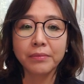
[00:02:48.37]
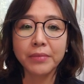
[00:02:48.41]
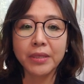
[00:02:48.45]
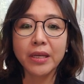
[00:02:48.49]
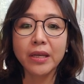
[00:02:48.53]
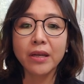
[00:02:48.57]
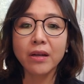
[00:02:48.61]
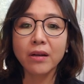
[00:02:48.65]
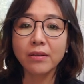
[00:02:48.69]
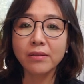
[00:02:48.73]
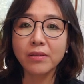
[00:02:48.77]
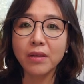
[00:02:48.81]

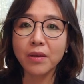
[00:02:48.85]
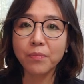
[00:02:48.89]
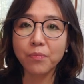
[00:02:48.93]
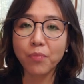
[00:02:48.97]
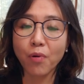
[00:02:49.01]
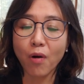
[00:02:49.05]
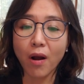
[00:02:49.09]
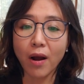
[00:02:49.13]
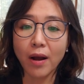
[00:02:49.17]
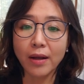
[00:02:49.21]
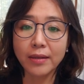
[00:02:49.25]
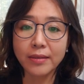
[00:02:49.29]
Here's a
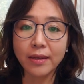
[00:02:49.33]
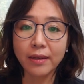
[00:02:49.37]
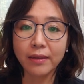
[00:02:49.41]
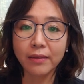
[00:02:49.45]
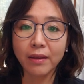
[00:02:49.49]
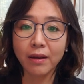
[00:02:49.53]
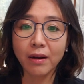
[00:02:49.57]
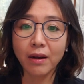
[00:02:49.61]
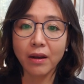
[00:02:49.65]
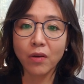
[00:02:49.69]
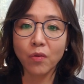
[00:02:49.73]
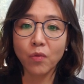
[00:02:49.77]

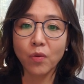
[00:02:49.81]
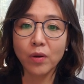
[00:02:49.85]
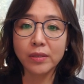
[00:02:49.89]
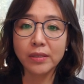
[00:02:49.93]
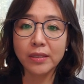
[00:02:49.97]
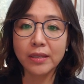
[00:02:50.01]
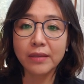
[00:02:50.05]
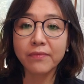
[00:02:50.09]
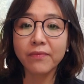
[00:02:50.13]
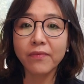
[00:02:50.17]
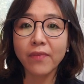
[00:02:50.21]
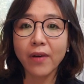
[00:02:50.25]
project that I
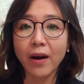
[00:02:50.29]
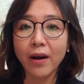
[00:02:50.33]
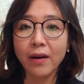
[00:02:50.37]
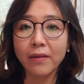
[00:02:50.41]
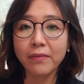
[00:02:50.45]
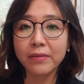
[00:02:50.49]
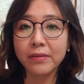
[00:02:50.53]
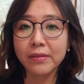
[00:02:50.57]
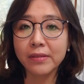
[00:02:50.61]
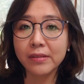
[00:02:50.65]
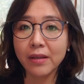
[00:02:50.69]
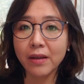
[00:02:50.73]
was
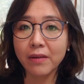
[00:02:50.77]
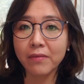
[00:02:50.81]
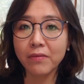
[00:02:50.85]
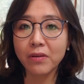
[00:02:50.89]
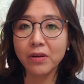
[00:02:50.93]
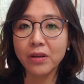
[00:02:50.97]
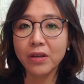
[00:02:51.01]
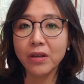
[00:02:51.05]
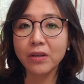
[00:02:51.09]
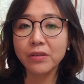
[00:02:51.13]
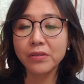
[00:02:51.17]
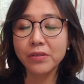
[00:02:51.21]
involved
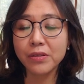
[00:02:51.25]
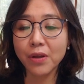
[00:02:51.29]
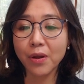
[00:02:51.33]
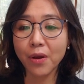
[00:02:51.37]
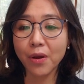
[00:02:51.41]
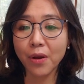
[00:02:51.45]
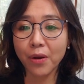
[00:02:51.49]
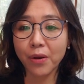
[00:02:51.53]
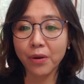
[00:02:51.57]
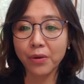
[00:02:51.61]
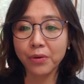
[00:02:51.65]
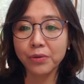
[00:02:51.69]
several years
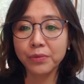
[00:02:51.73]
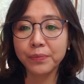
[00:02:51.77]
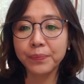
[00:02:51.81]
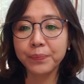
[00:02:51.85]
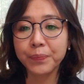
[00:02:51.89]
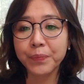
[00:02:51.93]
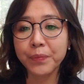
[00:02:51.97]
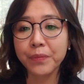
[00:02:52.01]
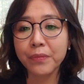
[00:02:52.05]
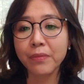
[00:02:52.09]
ago.